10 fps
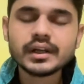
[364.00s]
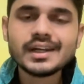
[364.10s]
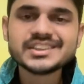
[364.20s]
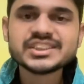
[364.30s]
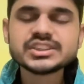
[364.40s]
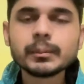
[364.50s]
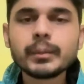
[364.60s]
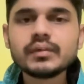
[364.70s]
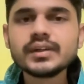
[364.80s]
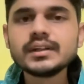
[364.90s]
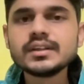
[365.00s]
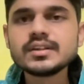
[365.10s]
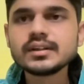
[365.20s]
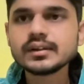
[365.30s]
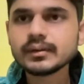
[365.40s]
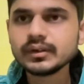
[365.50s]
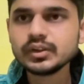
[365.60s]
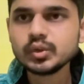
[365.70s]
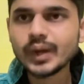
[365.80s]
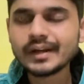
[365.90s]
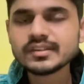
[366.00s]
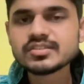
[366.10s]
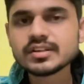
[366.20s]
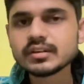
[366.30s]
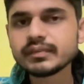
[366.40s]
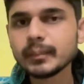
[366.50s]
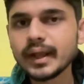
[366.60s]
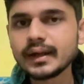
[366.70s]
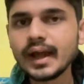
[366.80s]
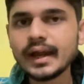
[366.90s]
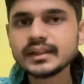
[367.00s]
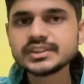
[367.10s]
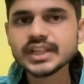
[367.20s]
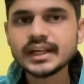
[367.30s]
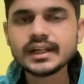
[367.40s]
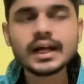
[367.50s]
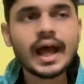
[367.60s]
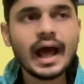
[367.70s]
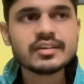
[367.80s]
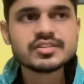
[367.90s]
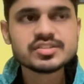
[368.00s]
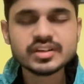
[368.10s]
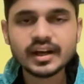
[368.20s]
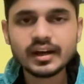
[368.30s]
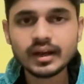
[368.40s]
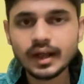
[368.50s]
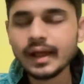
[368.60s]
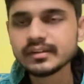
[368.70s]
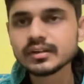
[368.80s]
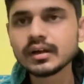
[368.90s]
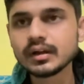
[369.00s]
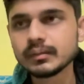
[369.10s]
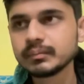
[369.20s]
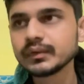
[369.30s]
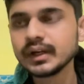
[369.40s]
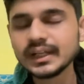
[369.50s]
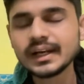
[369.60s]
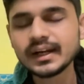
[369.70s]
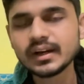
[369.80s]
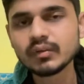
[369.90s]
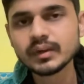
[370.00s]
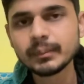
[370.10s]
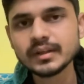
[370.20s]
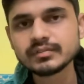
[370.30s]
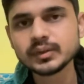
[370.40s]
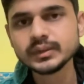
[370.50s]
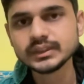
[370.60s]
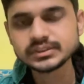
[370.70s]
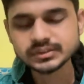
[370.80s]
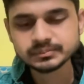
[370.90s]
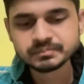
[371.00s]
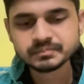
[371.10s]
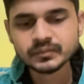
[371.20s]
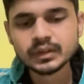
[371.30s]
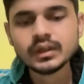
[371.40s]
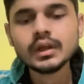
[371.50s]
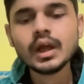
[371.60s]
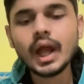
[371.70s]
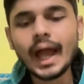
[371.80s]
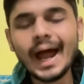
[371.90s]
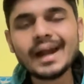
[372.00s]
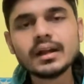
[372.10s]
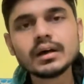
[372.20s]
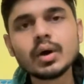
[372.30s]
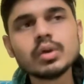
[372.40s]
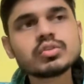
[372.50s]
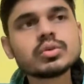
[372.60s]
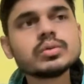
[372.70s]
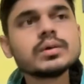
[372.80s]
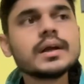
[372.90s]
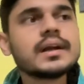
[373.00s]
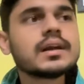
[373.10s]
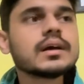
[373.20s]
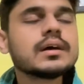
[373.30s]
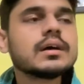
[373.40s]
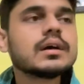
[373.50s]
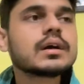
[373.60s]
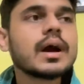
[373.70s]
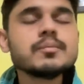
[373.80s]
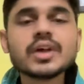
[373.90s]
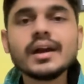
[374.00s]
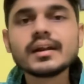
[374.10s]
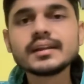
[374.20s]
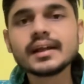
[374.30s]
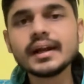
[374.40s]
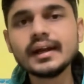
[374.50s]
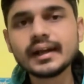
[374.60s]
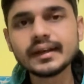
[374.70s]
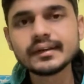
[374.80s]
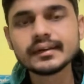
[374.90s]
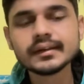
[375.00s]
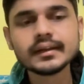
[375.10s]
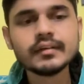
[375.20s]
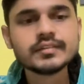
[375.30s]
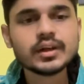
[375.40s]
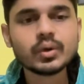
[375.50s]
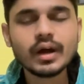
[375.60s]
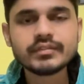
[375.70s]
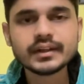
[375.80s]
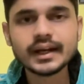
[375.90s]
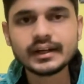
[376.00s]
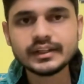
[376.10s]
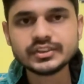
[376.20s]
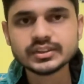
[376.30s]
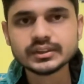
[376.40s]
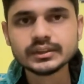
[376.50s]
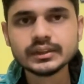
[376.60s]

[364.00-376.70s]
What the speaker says: relationship between the United States of America and the China has degraded over the past few years, and also it comes under their interest if they look after that region.